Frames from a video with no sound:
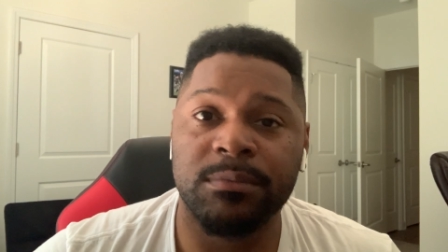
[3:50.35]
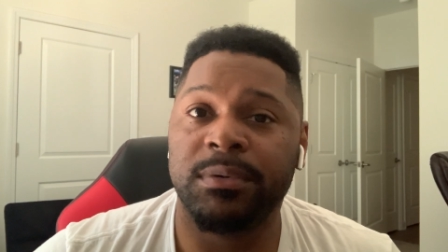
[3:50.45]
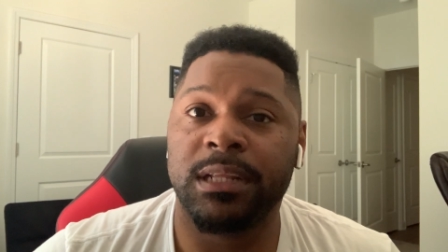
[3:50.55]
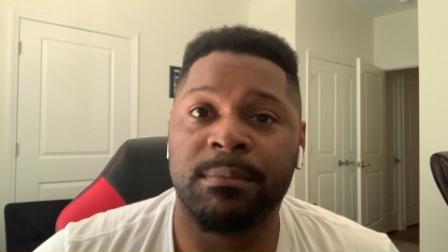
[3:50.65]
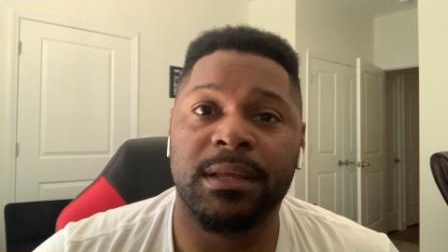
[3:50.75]

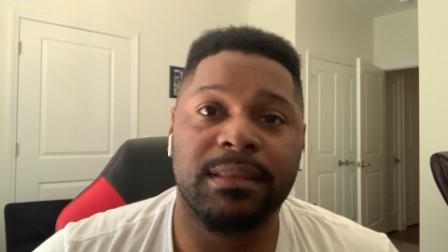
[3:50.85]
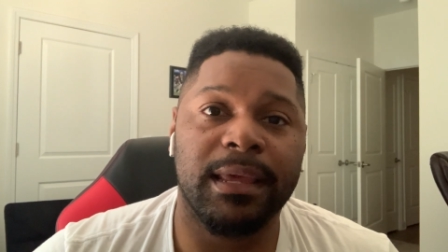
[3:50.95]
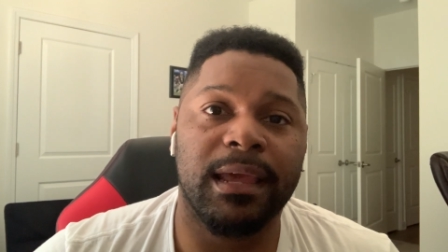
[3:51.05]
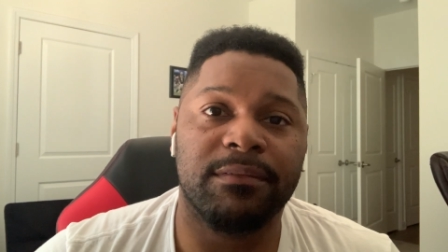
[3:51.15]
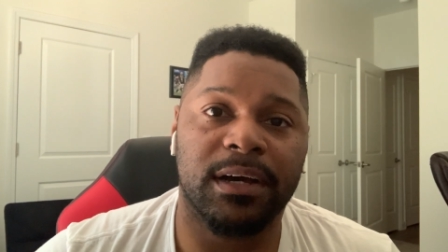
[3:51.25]
But I mean, they
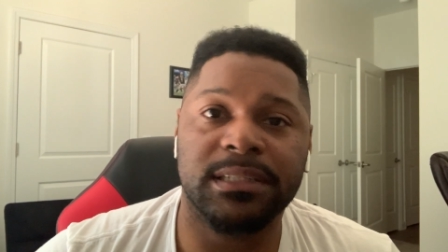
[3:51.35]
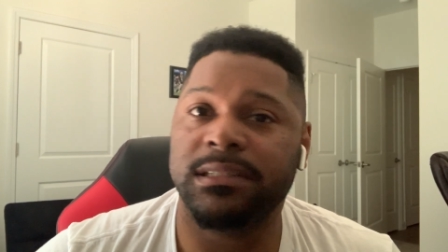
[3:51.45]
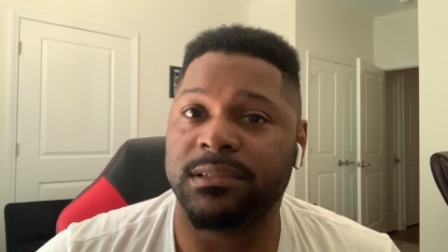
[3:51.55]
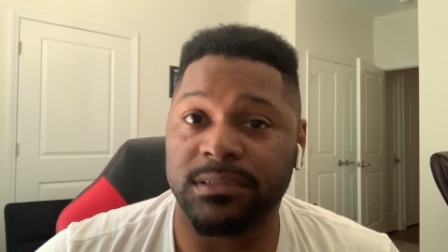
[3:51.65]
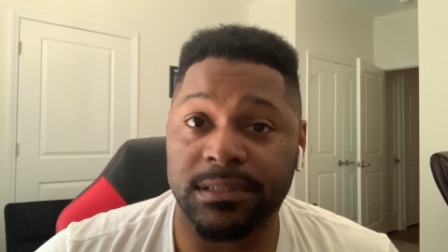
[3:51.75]
have
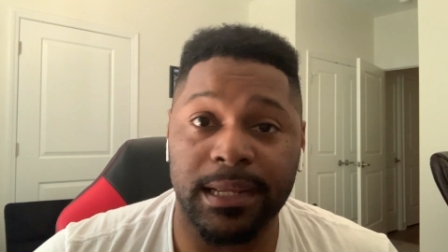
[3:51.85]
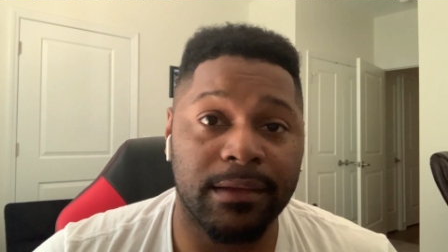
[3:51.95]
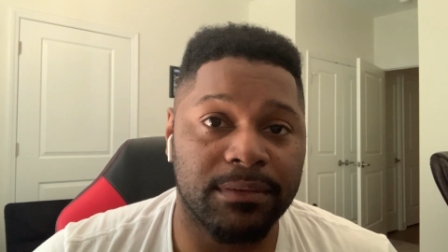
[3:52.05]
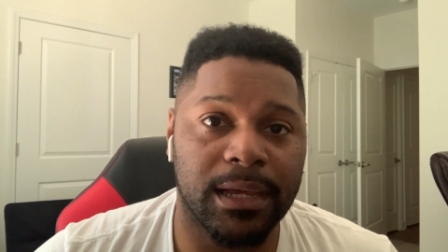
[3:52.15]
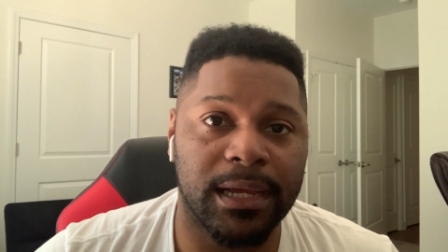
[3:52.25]
hustlers. They
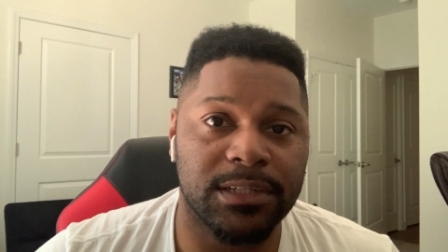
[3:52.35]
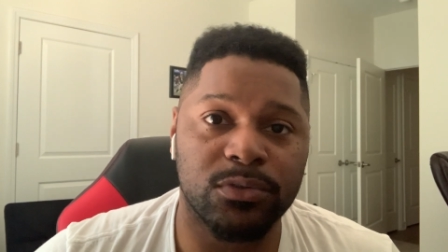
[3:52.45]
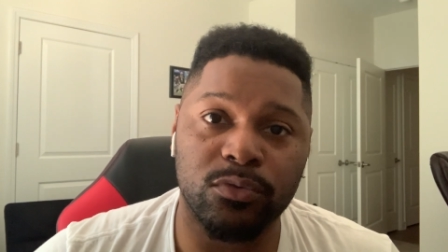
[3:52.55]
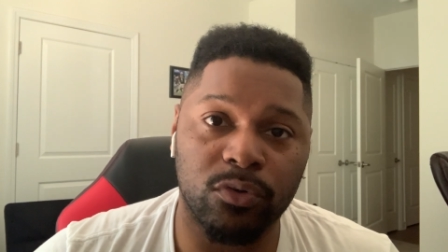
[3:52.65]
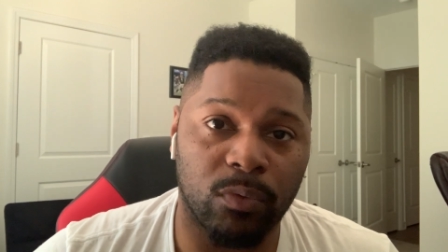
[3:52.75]
have guys
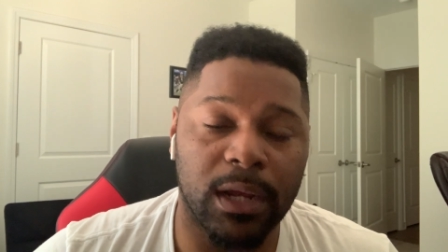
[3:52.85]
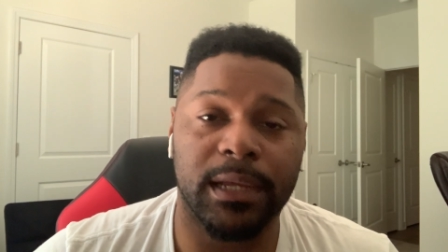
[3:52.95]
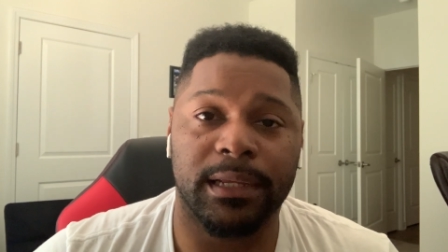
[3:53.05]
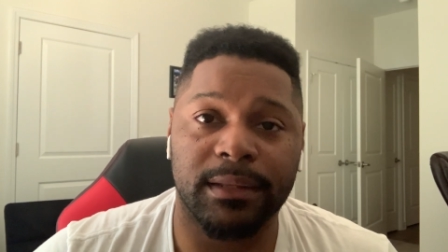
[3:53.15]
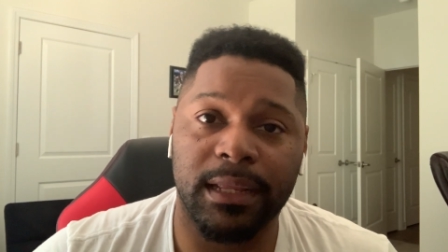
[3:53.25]
who grind.